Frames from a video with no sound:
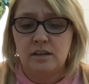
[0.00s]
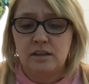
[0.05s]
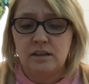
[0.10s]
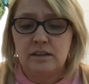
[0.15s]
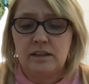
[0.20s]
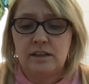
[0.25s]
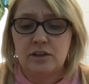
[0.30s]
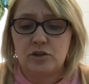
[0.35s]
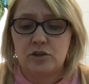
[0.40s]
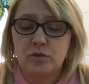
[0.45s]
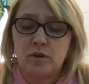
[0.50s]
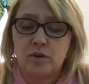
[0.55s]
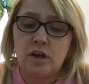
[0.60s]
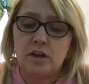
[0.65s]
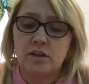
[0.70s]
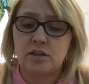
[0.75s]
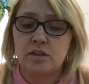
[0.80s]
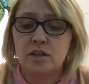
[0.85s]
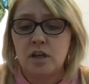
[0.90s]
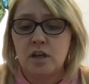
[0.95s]
Nina
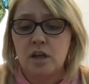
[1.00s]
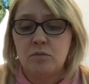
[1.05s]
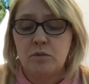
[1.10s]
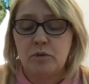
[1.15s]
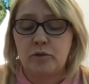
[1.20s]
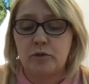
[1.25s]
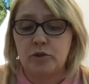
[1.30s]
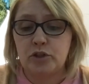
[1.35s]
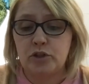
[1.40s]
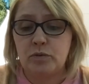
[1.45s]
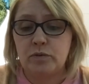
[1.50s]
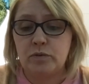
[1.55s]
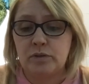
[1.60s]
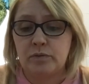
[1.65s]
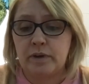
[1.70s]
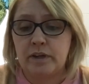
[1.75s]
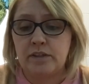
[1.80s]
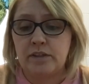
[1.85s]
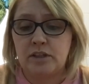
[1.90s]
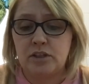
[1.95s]
shrugged. Before she was
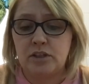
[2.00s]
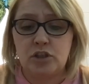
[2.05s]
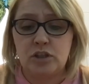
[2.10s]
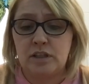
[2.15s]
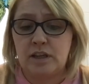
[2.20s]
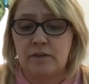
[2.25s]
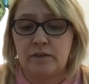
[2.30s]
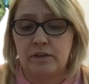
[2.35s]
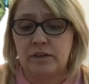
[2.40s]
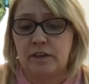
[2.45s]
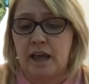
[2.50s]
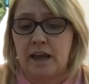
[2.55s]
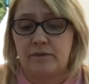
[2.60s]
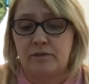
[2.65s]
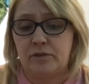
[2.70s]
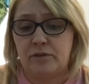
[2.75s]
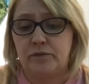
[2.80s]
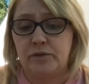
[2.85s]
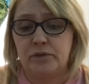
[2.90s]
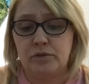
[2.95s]
arrested, she never liked
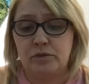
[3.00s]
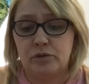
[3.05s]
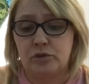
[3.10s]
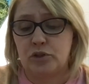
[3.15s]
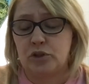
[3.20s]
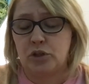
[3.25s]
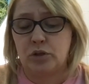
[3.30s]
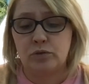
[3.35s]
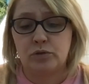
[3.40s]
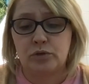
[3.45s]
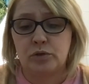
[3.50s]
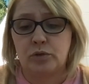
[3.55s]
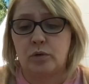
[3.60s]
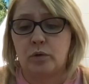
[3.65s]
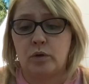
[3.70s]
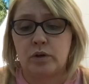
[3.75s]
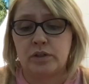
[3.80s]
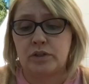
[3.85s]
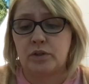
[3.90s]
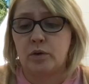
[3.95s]
for food or shelter
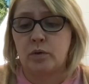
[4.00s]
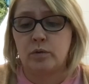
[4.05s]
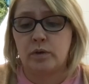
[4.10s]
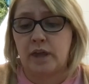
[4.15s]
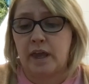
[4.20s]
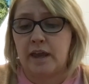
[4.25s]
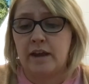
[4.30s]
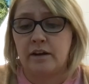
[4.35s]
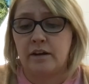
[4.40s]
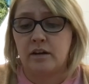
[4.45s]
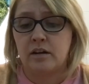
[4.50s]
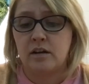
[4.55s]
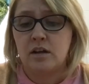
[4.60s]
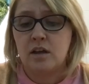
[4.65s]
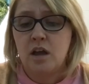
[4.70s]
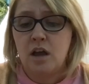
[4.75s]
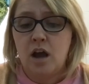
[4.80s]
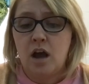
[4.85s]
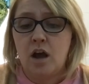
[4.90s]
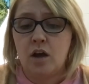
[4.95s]
or adult care.
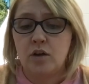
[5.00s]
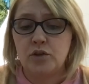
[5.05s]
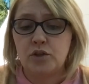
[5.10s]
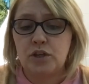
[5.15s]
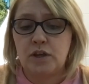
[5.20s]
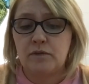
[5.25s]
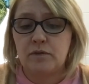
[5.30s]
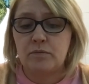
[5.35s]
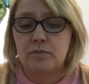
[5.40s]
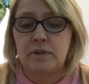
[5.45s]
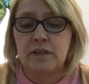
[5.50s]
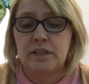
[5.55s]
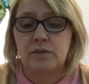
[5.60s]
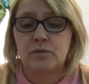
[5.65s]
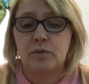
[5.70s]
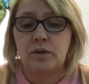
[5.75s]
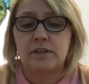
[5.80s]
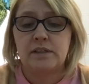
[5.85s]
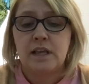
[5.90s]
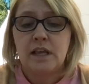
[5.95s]
All she ever missed
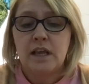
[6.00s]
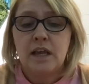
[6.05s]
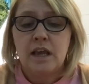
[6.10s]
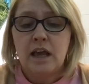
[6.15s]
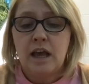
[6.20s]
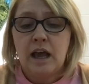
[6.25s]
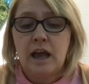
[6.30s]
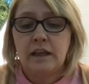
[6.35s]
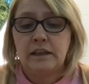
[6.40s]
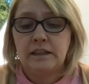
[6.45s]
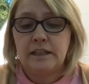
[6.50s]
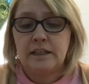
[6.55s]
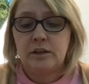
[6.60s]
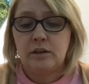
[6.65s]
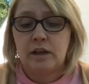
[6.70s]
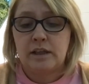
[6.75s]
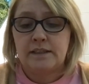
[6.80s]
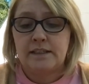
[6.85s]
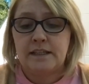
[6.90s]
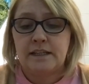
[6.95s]
was a legal
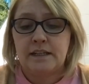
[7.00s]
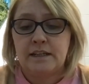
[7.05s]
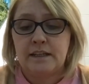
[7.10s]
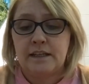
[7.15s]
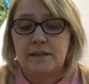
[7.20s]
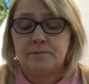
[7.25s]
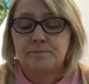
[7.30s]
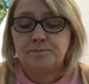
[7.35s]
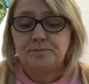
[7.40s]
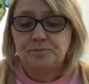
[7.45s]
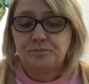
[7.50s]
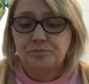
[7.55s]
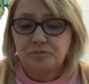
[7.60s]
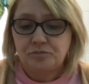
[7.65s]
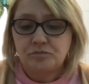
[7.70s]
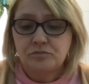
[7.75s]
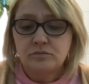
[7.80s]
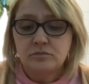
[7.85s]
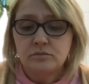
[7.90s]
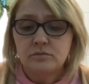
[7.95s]
identity.
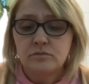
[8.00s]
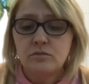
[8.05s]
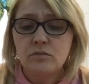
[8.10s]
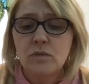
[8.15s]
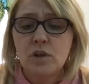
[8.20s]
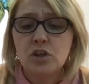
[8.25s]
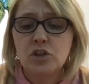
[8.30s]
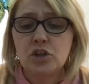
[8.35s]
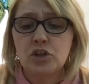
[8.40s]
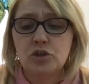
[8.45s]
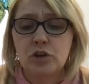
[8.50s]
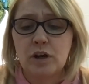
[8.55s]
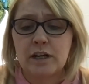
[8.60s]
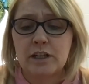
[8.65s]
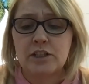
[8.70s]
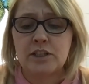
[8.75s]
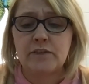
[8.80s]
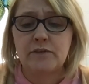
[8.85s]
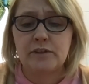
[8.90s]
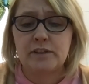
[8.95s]
She tried
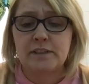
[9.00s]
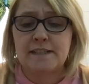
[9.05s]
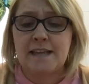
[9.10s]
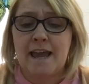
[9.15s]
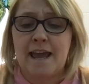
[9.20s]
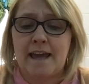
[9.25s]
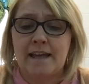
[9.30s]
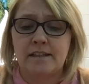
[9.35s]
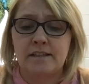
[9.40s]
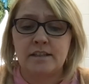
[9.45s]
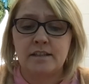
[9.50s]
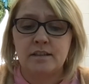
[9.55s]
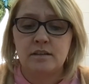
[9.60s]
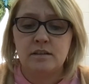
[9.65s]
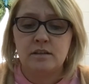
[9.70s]
a different tact.